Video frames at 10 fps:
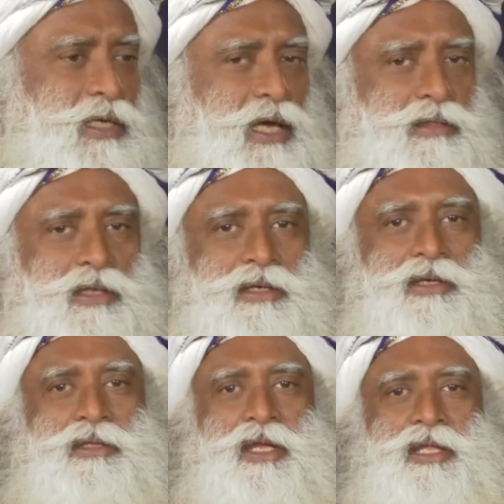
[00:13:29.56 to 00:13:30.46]
I think,
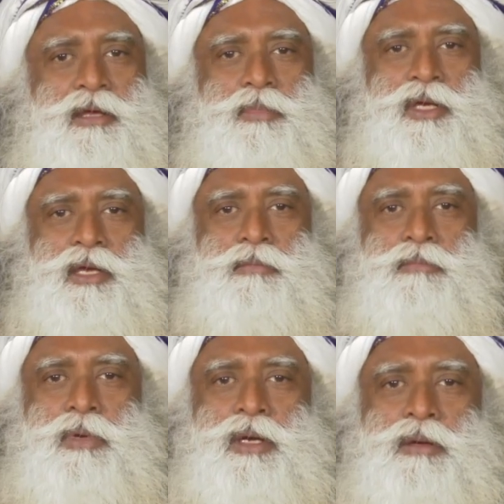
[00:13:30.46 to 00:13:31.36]
that they
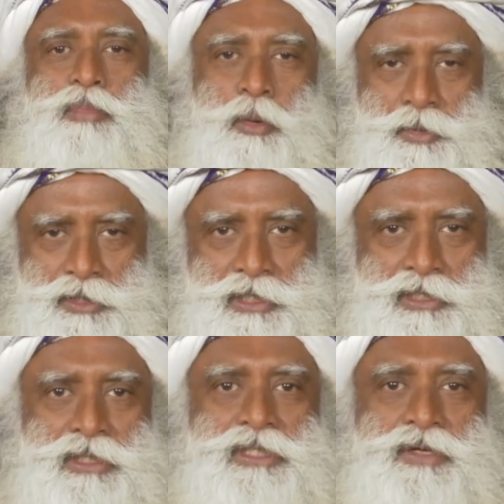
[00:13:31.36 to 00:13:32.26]
became proper
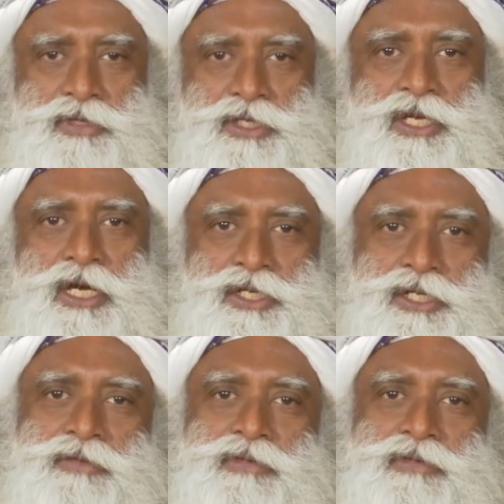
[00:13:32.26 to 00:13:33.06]
citizens of this country